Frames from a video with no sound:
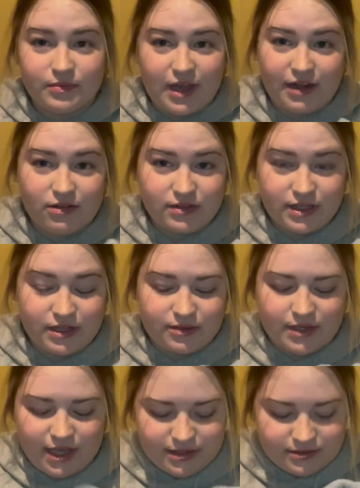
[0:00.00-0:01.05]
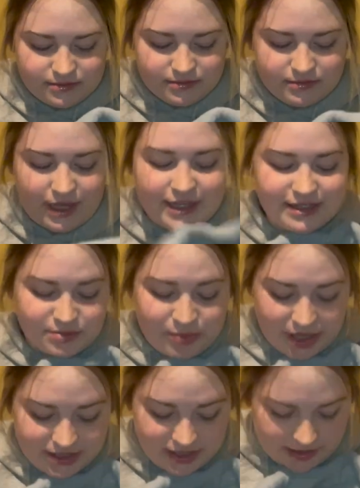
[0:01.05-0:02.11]
I don't really know what kind, I guess
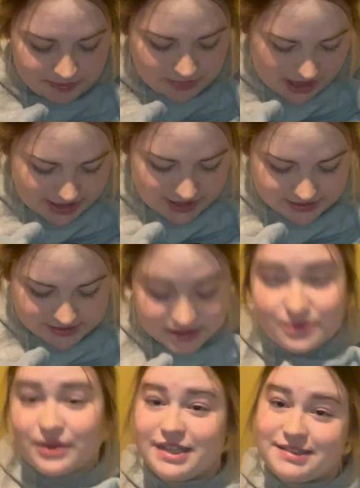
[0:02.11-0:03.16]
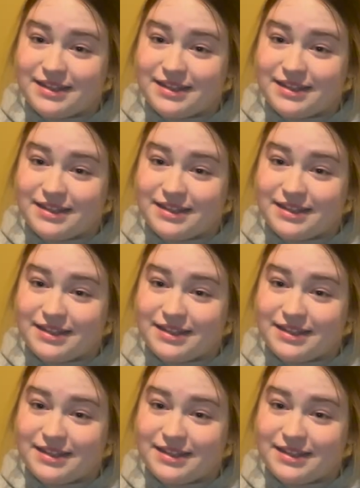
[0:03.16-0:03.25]
button-up, I guess is what this